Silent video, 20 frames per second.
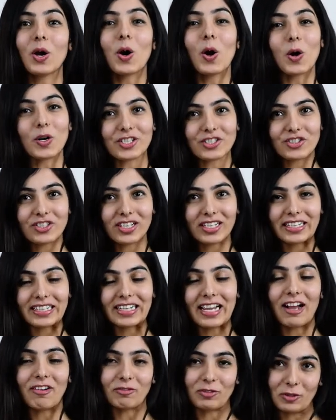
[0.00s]
Originally,
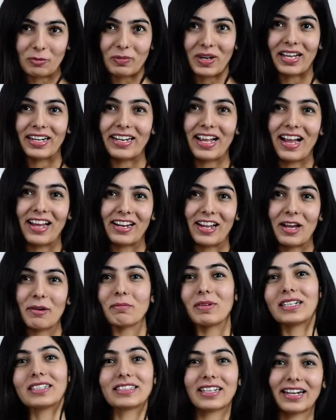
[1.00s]
I'm from Haryana,
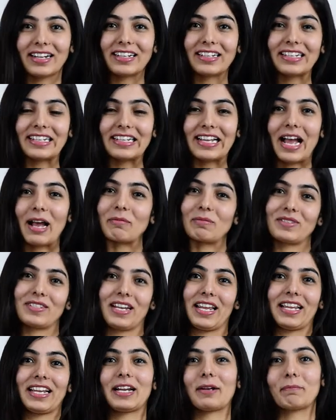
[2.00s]
but currently I'm
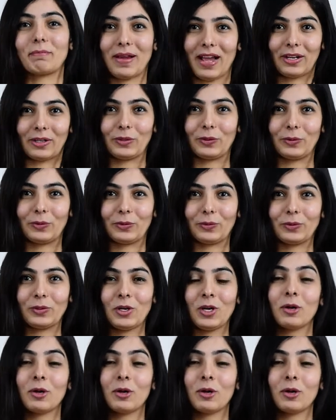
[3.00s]
staying at Bangalore.